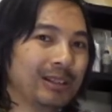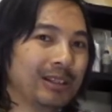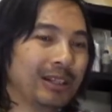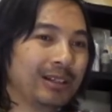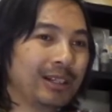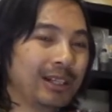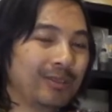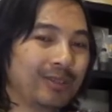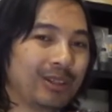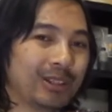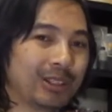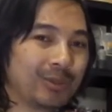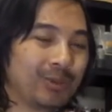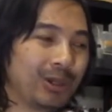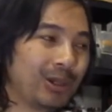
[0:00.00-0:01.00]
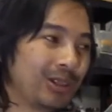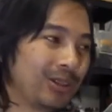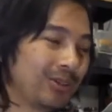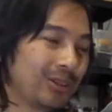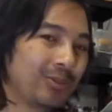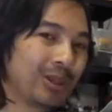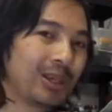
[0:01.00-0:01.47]
I don't have any experience
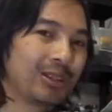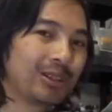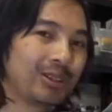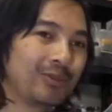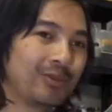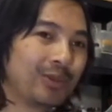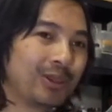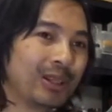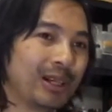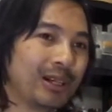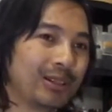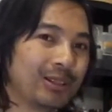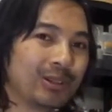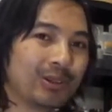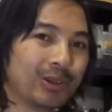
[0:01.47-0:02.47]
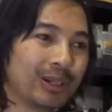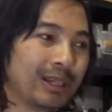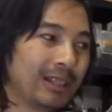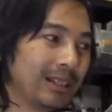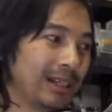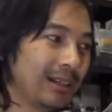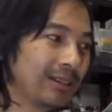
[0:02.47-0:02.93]
with the BAC 4000 or
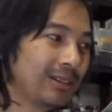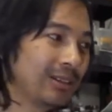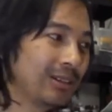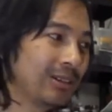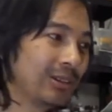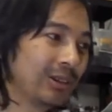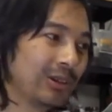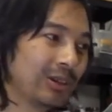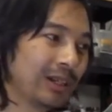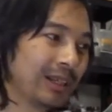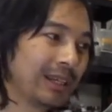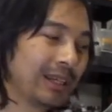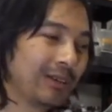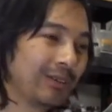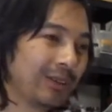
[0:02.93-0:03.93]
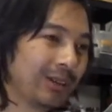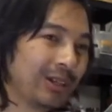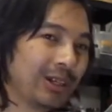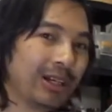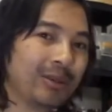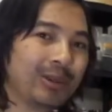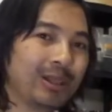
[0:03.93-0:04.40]
8000, so I can't really
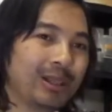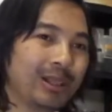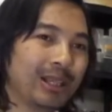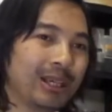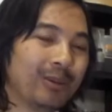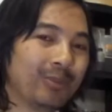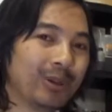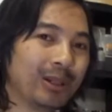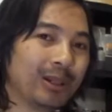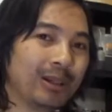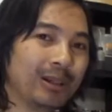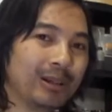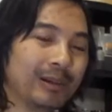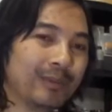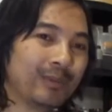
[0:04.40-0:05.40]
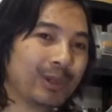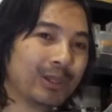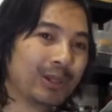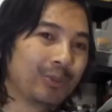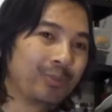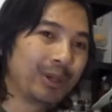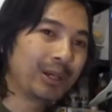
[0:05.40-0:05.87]
comment on that. But but
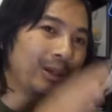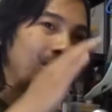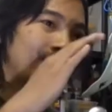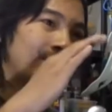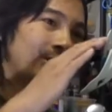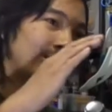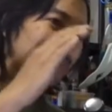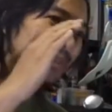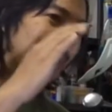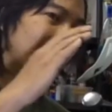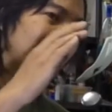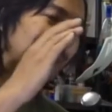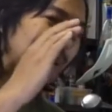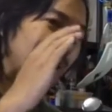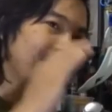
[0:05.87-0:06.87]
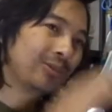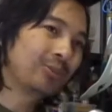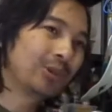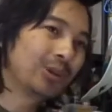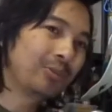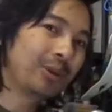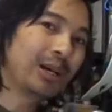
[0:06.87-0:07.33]
they're bigger, they're designed to handle
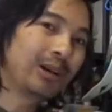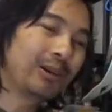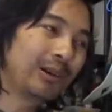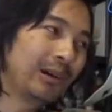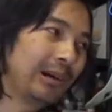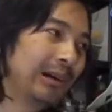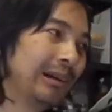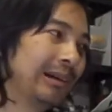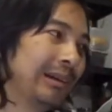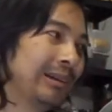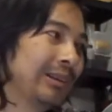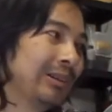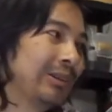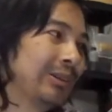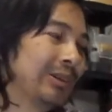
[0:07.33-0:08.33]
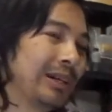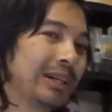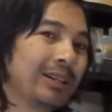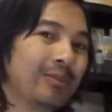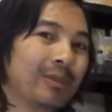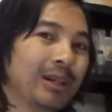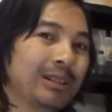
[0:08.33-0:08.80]
more power, so
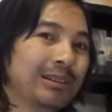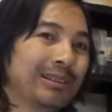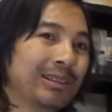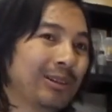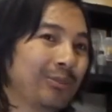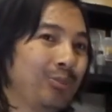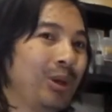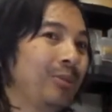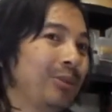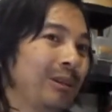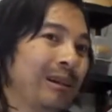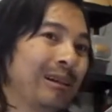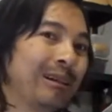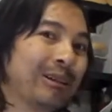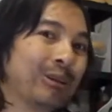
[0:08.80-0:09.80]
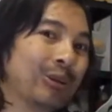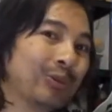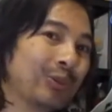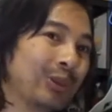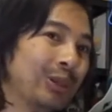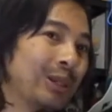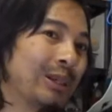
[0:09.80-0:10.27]
I'd imagine they're probably not going to
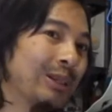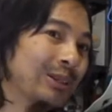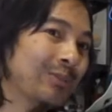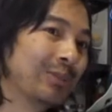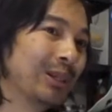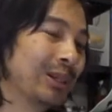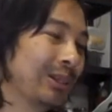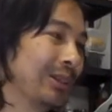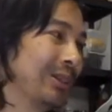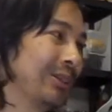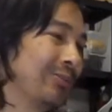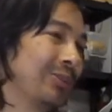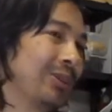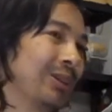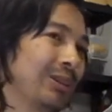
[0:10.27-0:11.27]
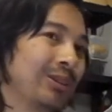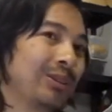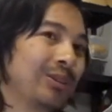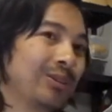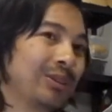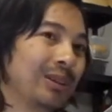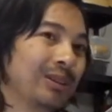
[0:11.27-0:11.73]
overheat as much as a
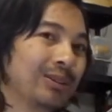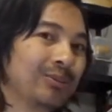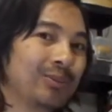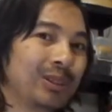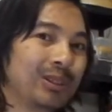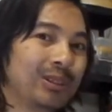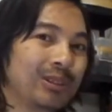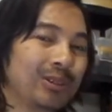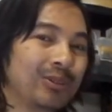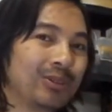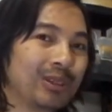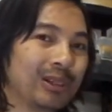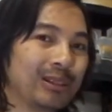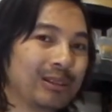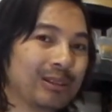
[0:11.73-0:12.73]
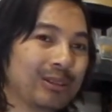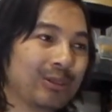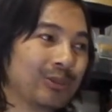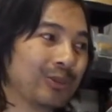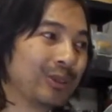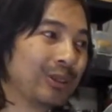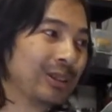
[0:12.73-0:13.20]
BAC 2000. The BAC 2000
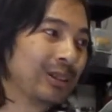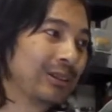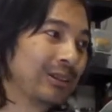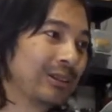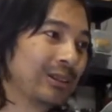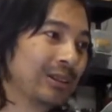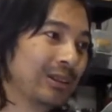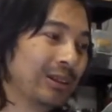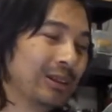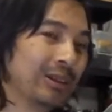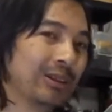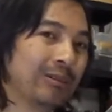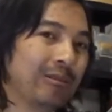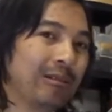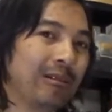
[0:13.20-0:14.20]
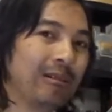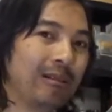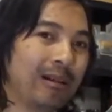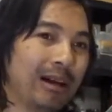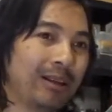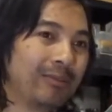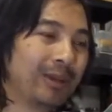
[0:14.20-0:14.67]
overheats a
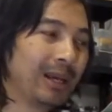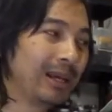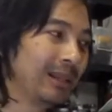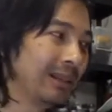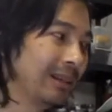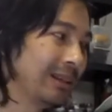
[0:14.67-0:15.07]
lot, man.